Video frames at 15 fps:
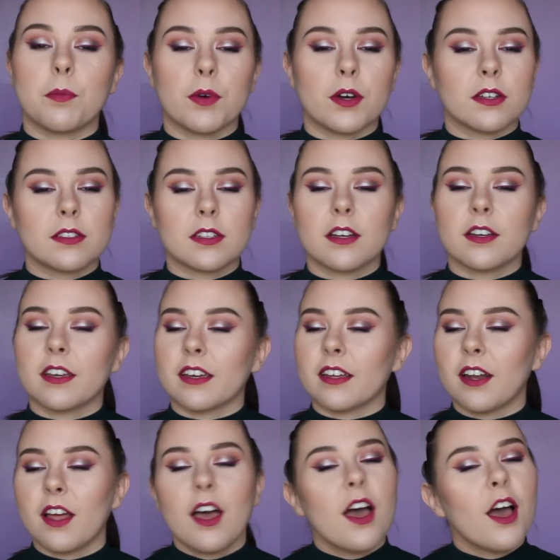but
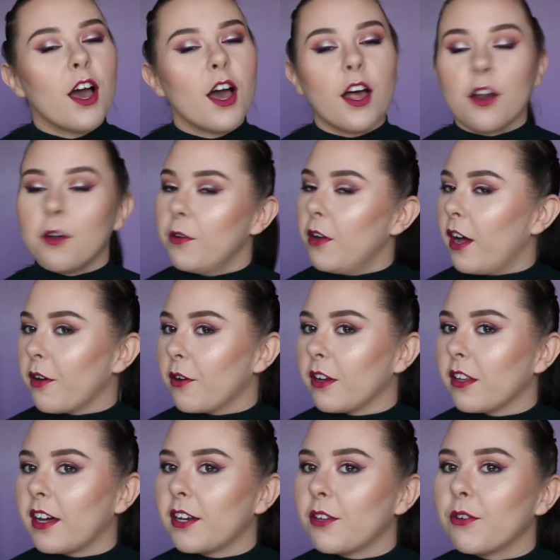again, not going
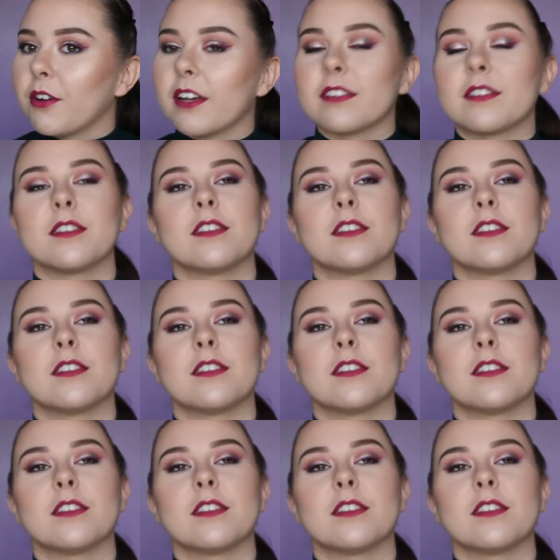to lie to you guys.